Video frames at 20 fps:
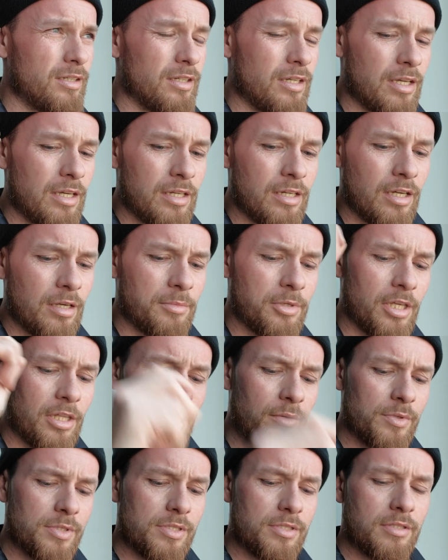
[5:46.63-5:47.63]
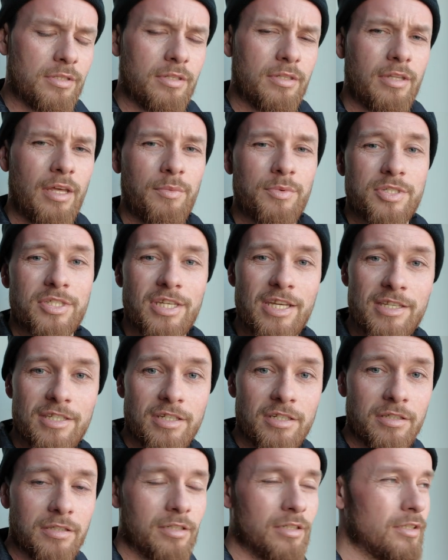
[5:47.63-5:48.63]
and yeah, that was
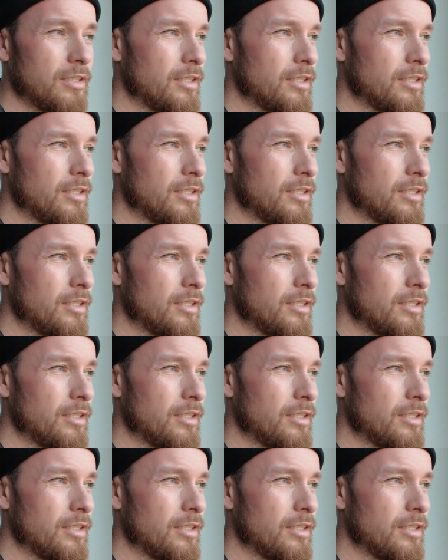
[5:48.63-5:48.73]
decent.